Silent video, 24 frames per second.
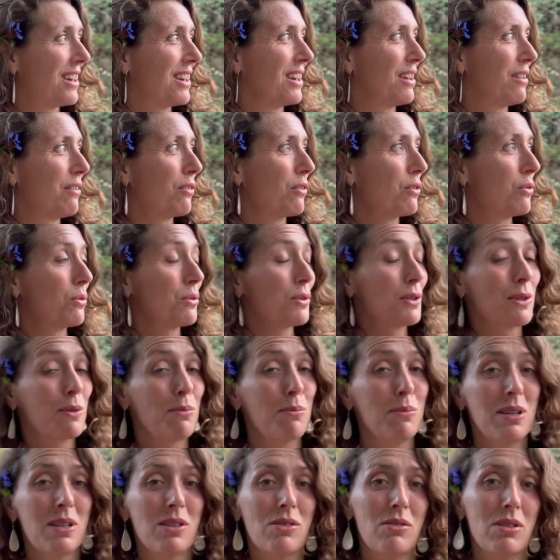of course the
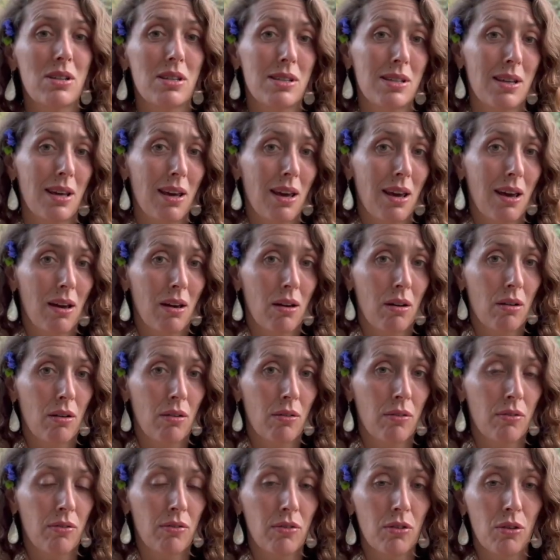mysteries here
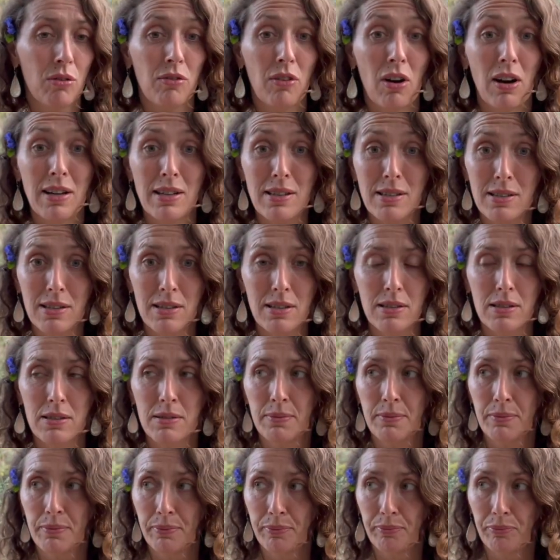of Isis,
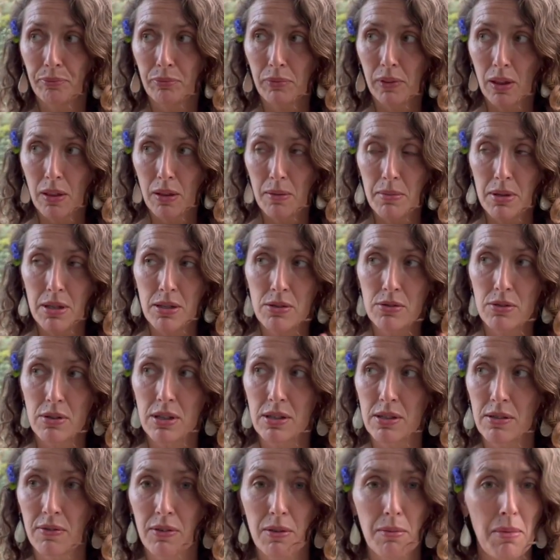the mysteries
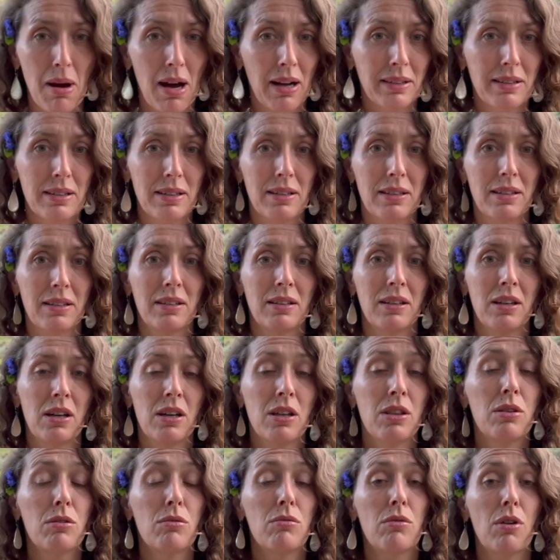of the Magdalene,
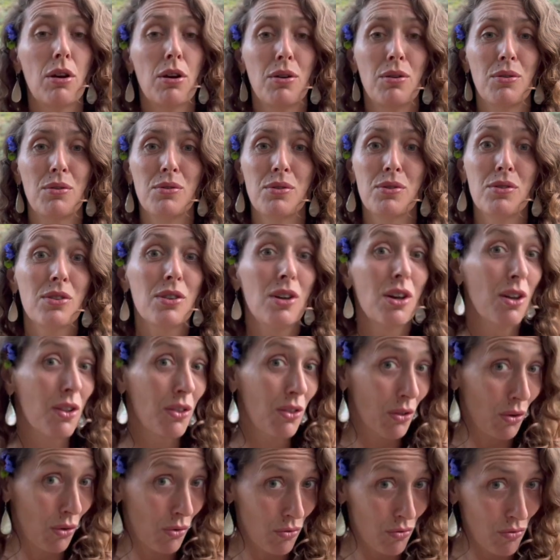the Rose,
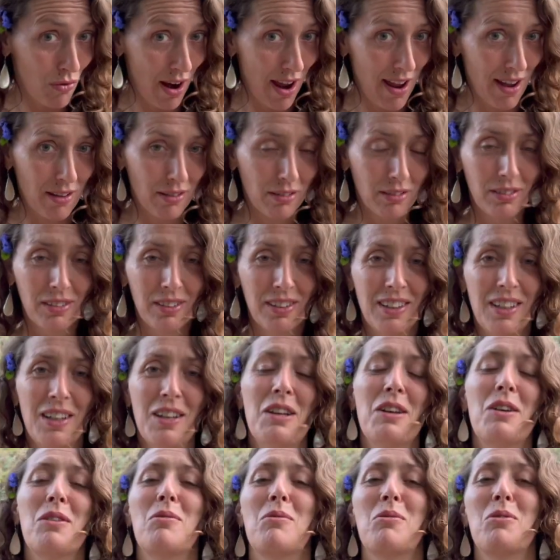the Grail
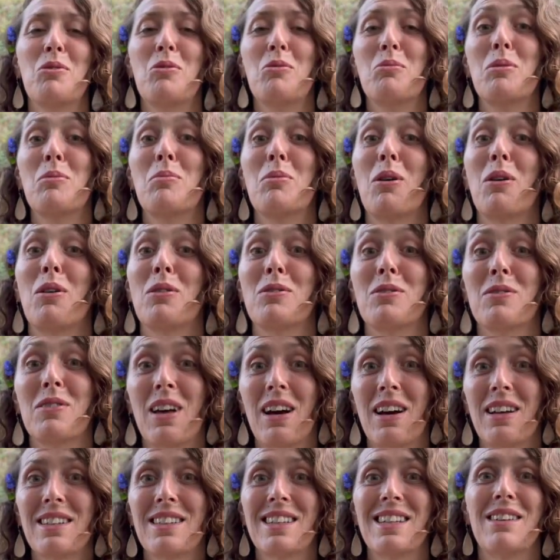will all be part of
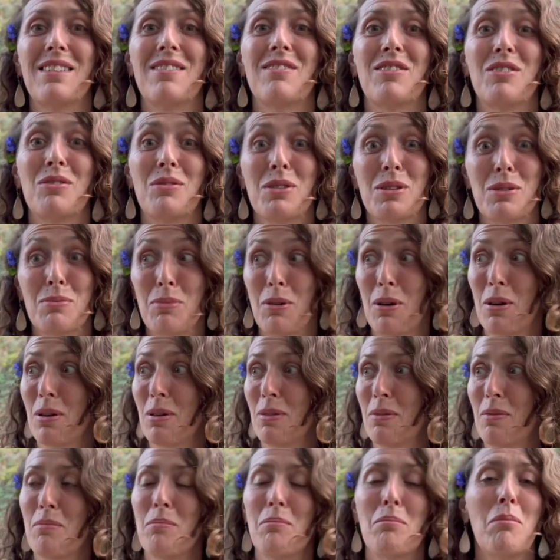that, influenced by
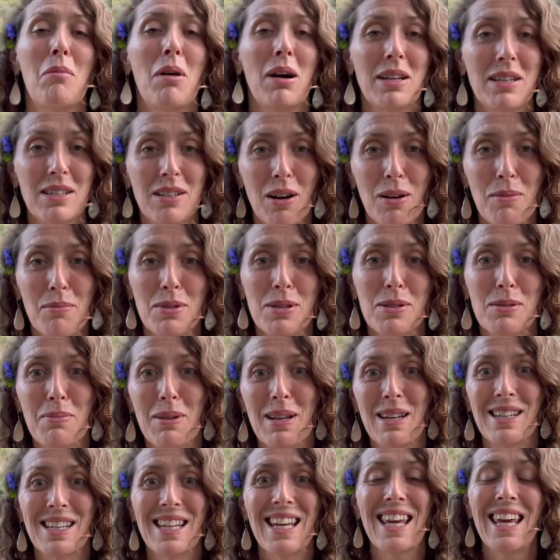my time
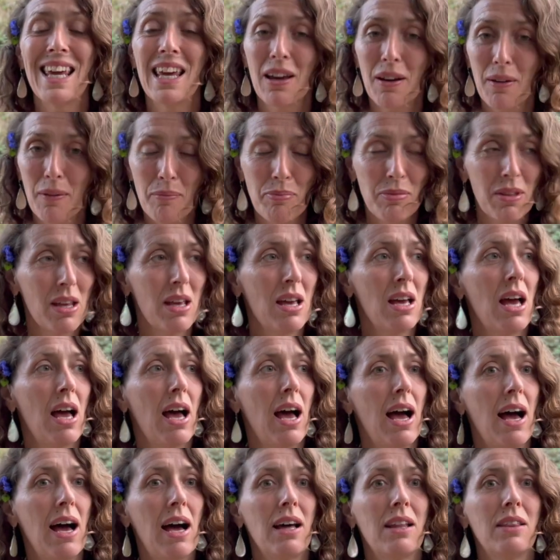spent here
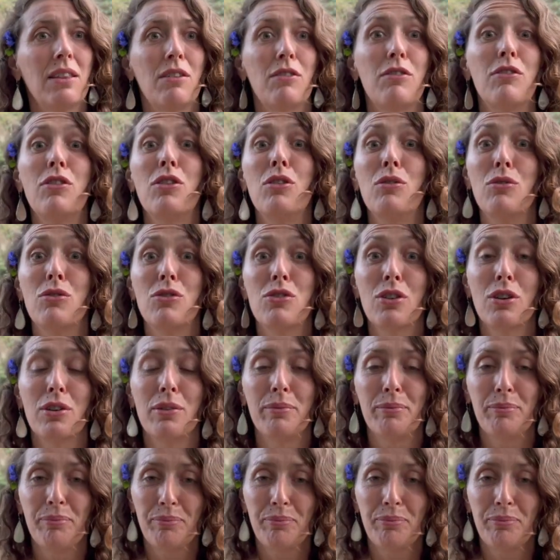and the future